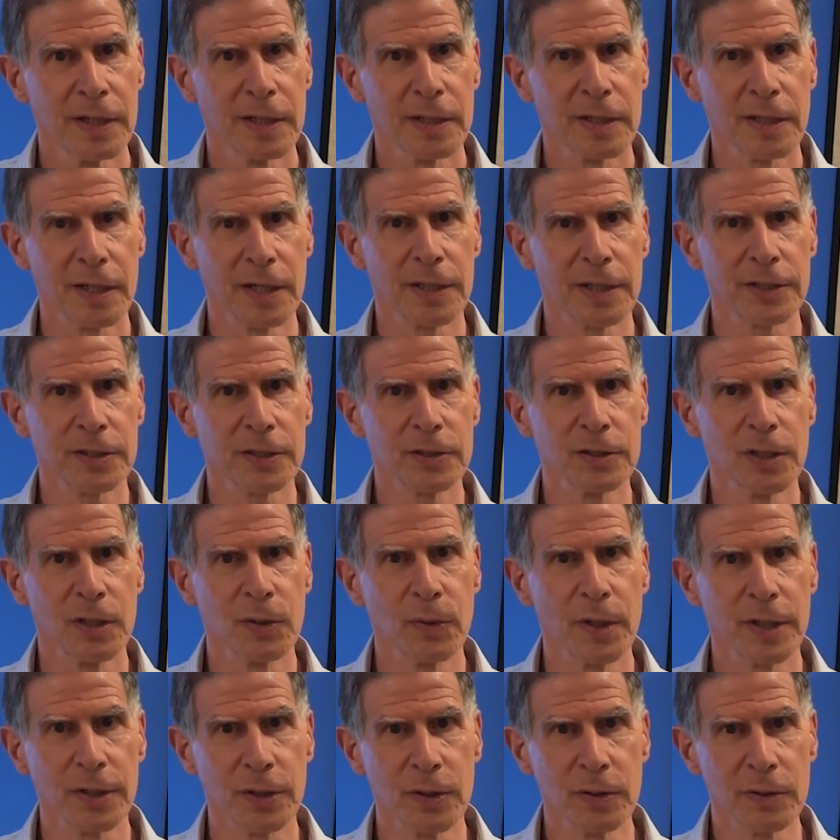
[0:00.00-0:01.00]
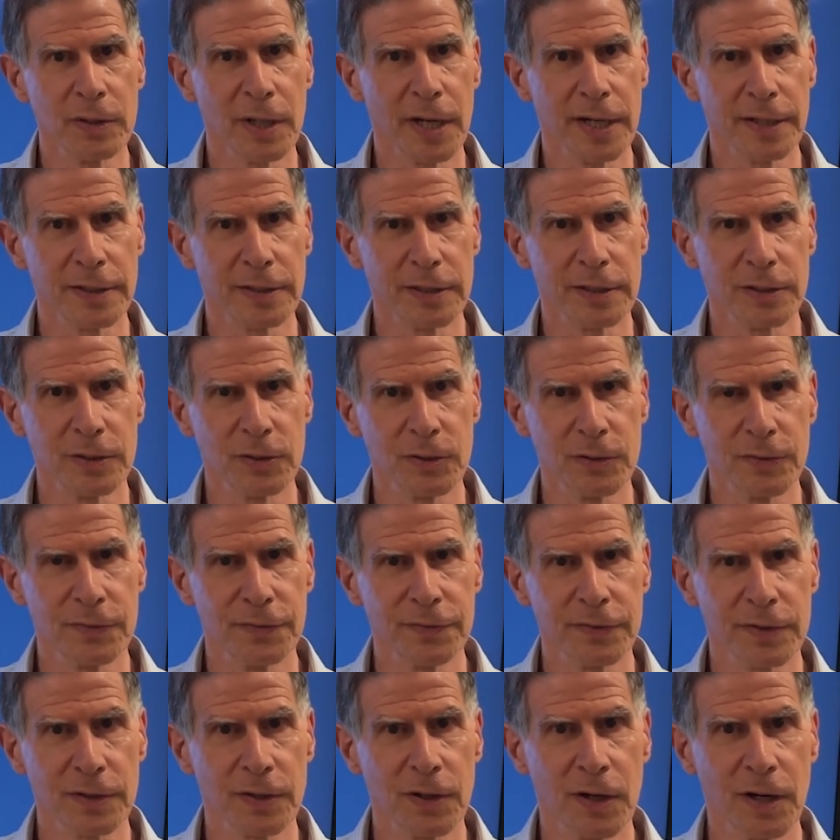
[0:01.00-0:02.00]
Let us know what you like to do
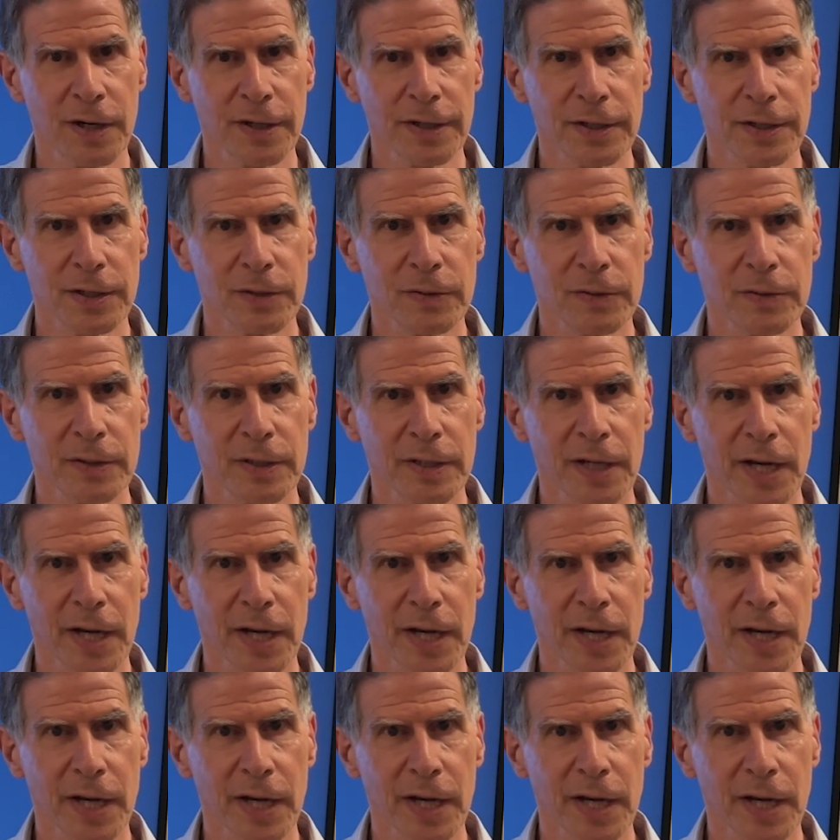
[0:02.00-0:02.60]
for cardio.